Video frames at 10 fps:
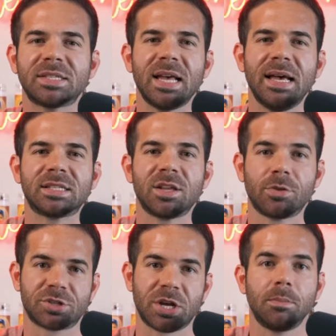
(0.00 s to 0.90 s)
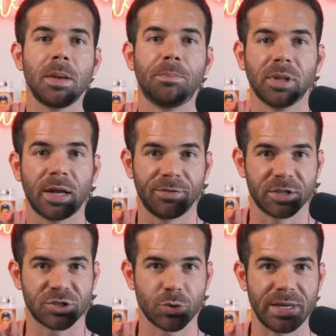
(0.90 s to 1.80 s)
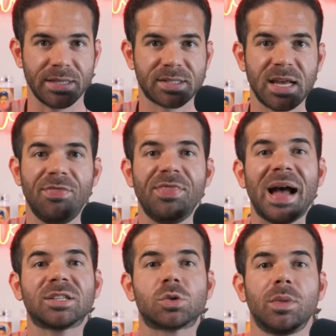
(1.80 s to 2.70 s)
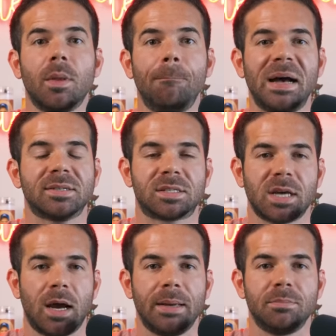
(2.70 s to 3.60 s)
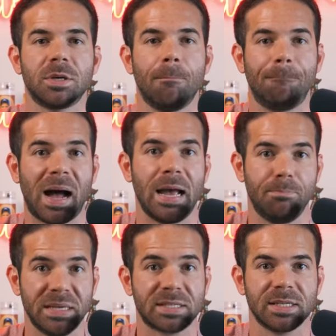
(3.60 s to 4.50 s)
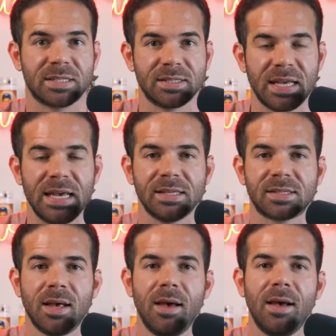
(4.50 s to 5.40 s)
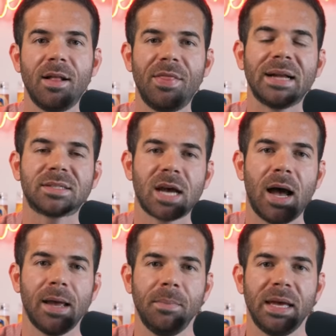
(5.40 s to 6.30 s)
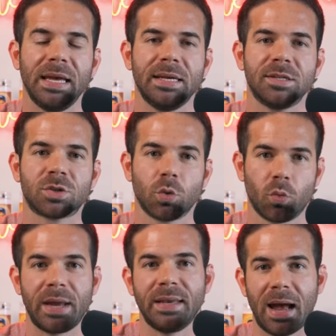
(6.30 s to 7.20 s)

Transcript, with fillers: says that there's going to be blood in the streets, and that's when the best time to buy businesses is. That time is right